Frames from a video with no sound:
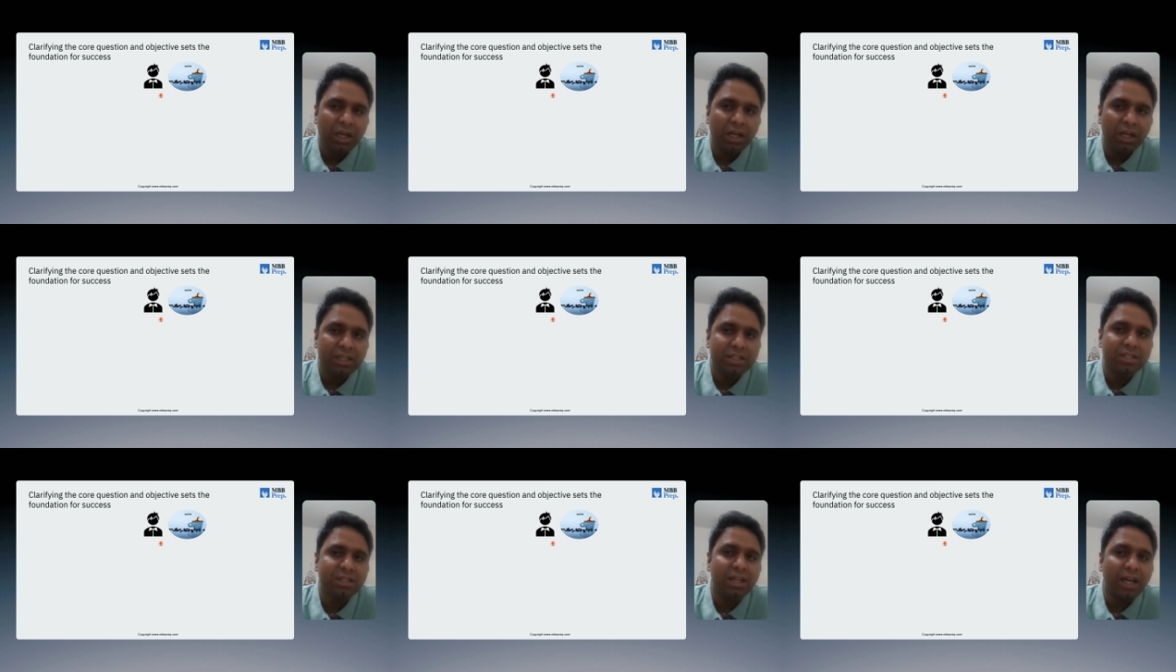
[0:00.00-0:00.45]

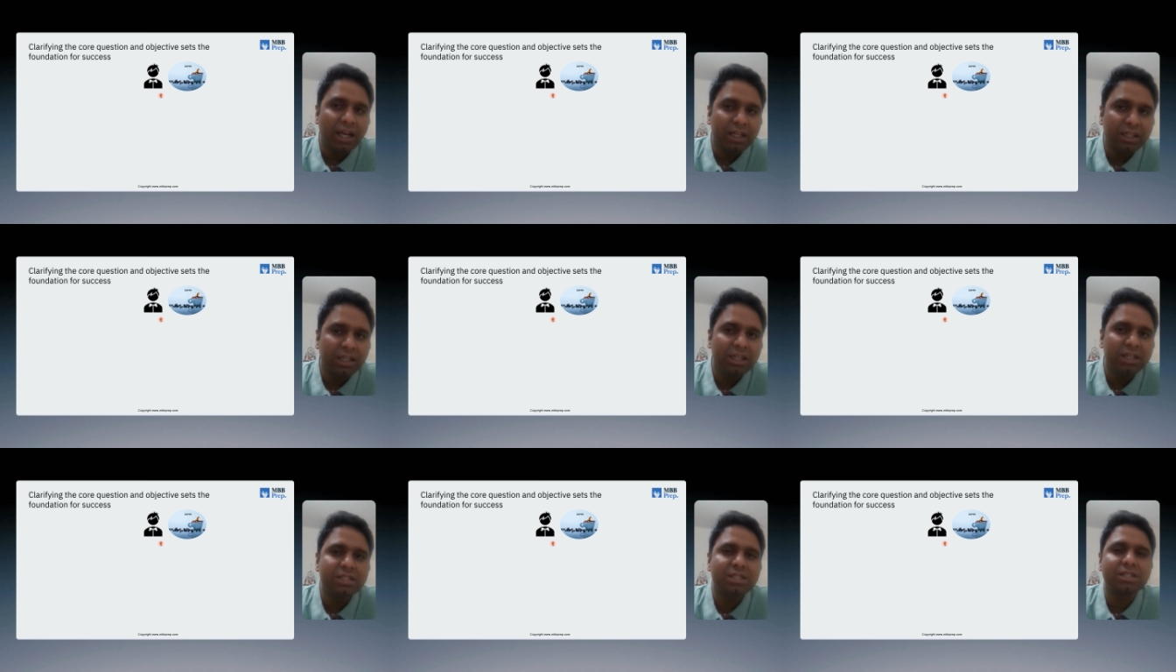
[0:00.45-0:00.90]
is an
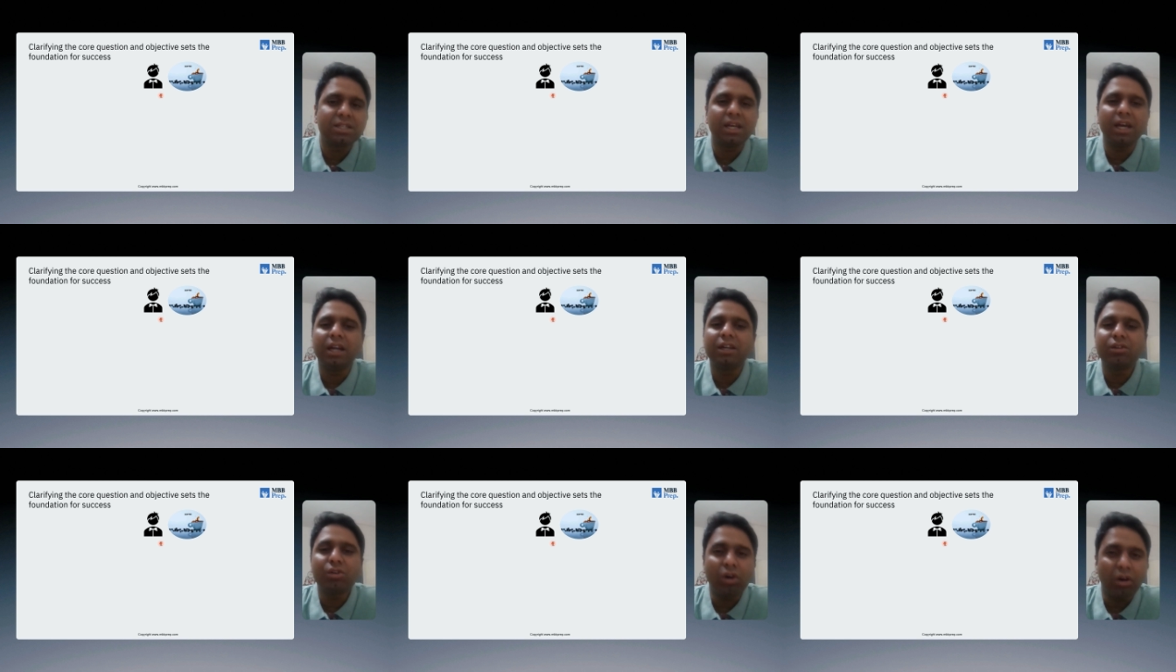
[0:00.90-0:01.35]
analyst
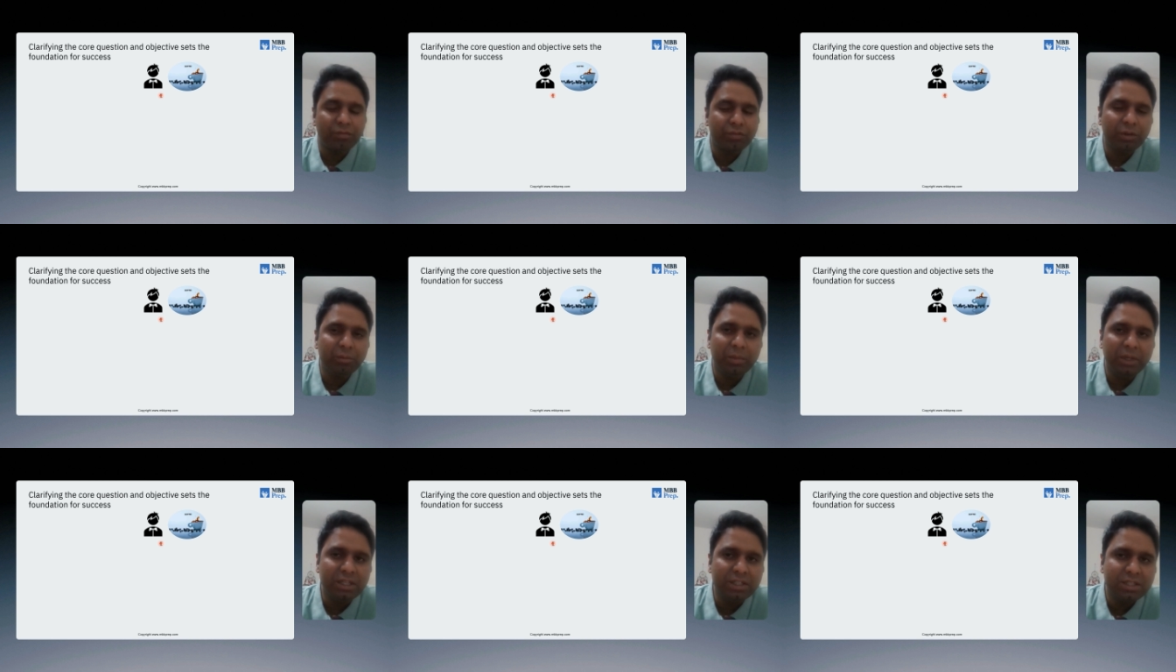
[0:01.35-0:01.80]
at
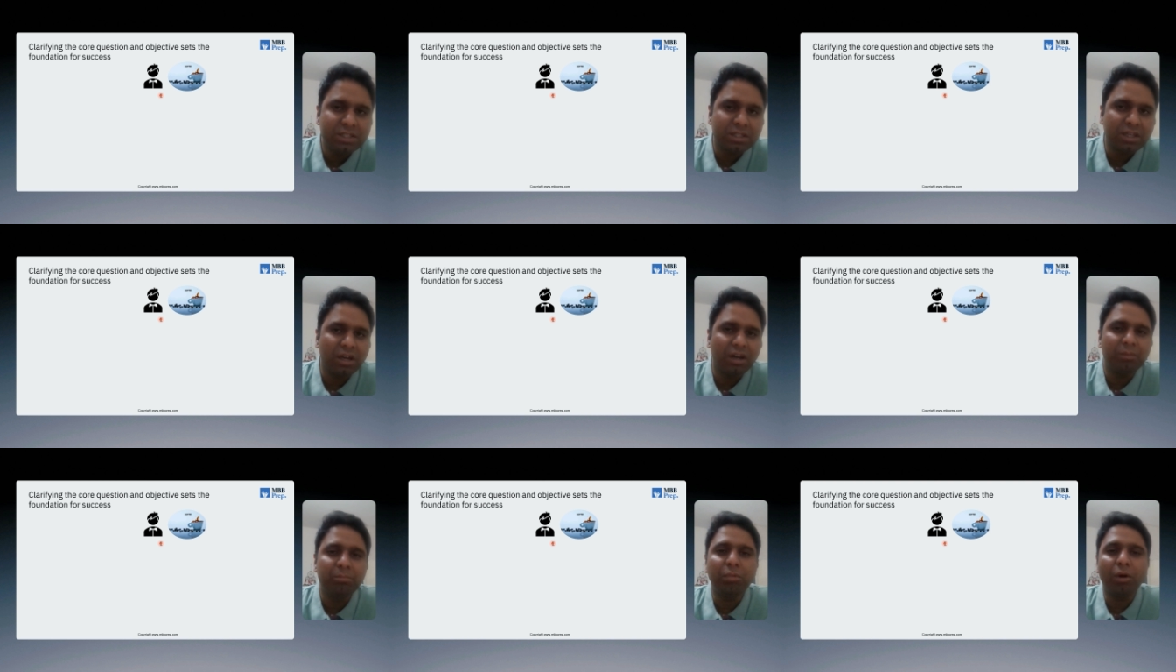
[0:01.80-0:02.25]
Coffee Beans,
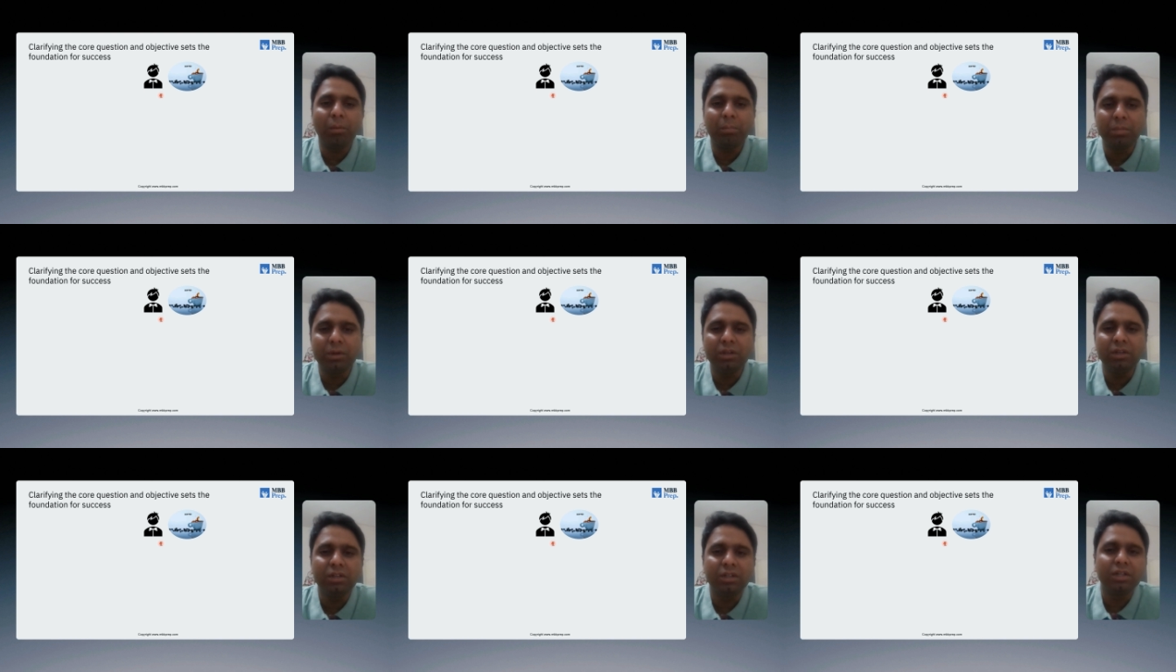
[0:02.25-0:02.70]
a
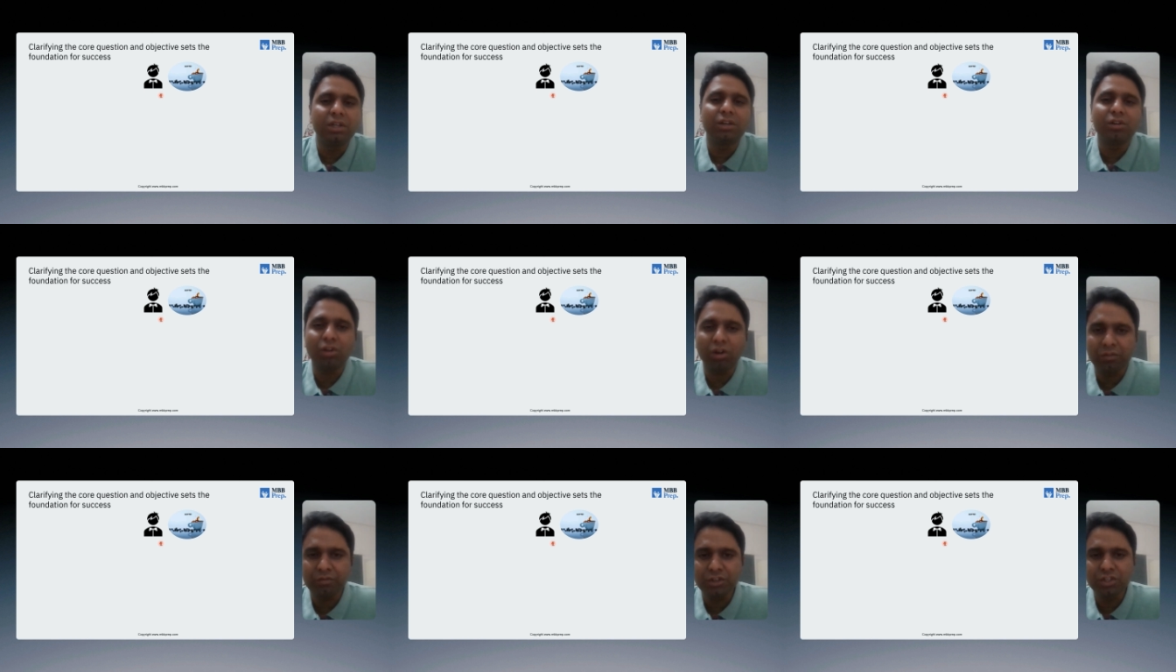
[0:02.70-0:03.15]
popular
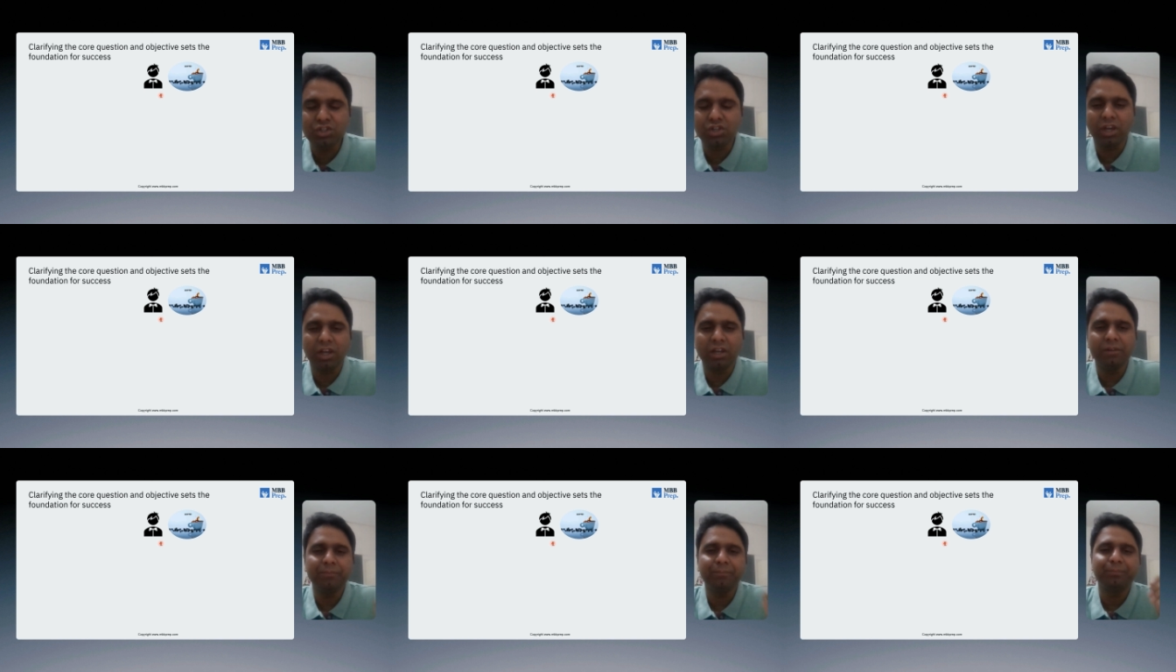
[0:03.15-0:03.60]
coffee
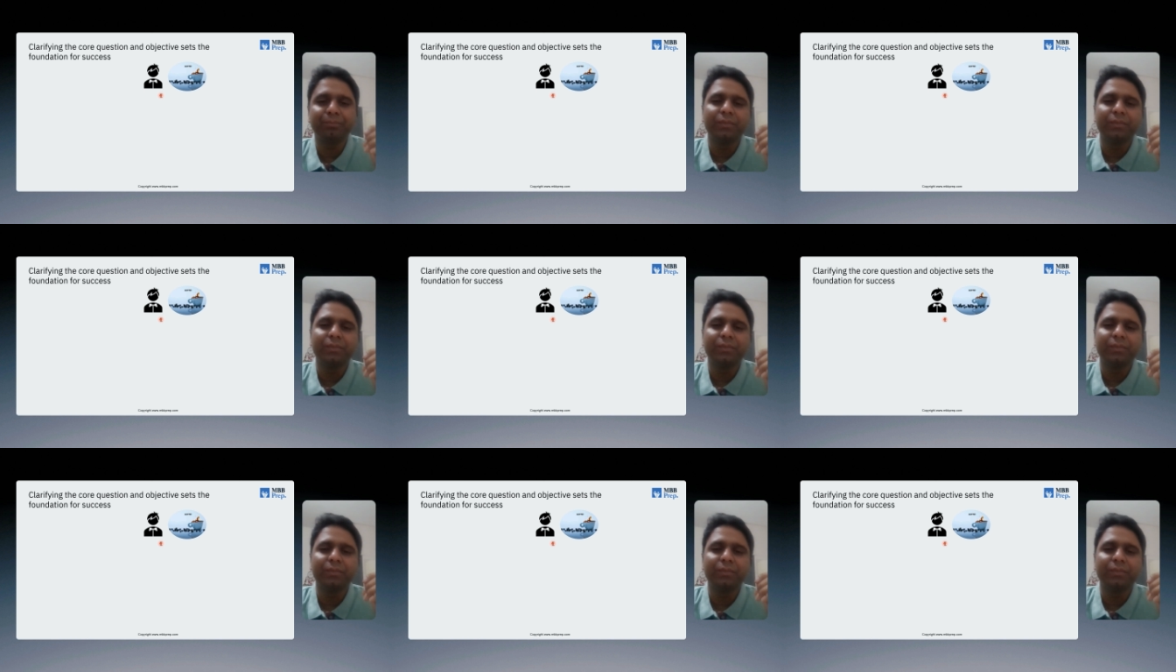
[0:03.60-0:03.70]
chain.